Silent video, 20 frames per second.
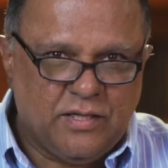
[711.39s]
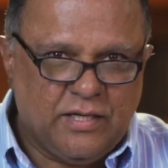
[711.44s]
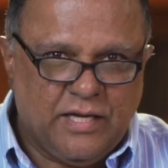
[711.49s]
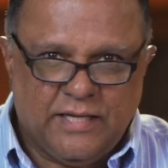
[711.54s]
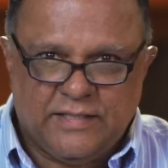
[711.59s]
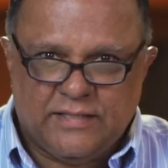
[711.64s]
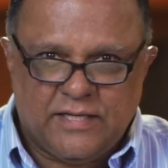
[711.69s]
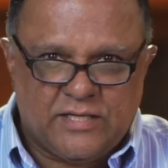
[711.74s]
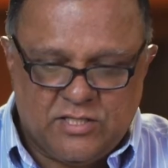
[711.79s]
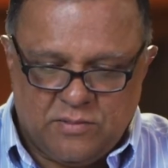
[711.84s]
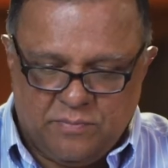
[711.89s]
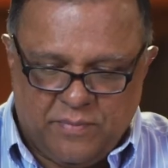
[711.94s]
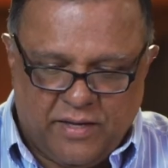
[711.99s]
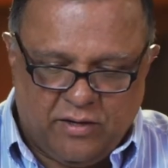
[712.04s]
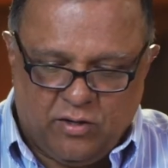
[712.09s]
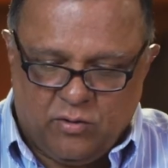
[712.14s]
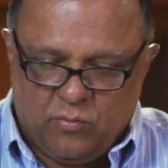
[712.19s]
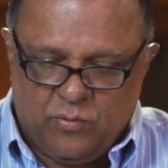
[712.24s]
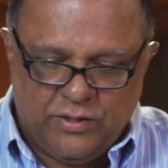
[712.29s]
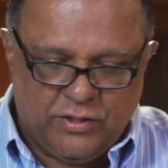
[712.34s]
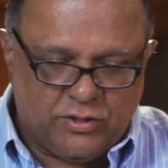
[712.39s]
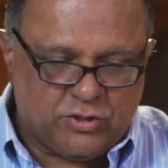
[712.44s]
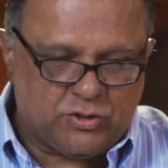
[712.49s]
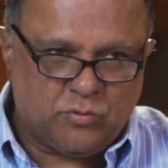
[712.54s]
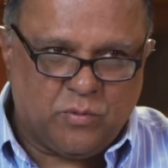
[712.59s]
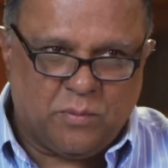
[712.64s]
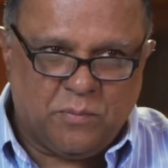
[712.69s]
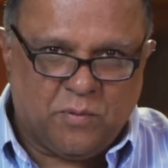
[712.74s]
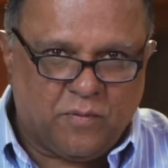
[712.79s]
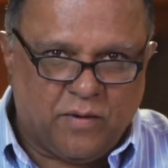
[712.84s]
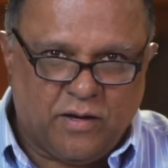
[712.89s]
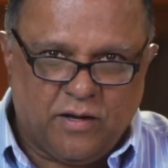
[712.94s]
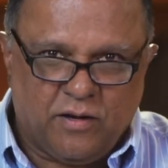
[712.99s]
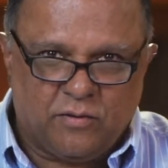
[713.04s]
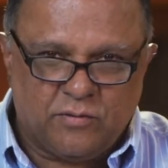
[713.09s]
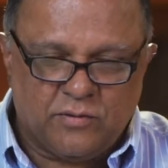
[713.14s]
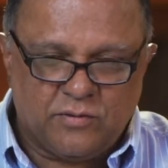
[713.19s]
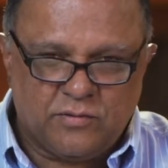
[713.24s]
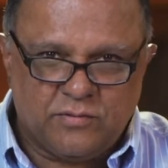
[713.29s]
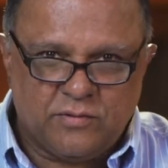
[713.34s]
It doesn't matter when you swim
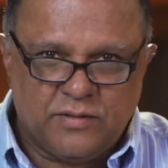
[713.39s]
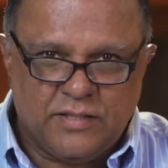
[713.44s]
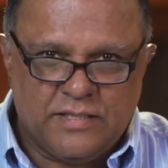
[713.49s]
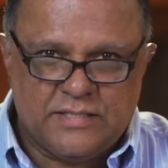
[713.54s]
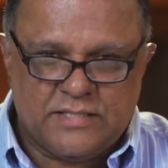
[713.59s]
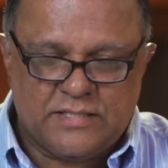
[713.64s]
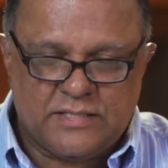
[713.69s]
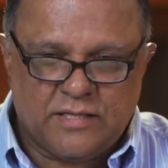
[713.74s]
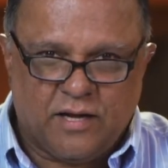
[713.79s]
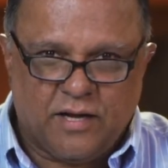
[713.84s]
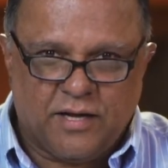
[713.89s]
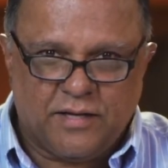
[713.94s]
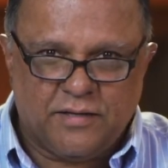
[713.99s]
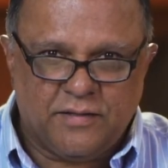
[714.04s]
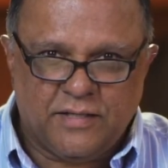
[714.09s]
around inside.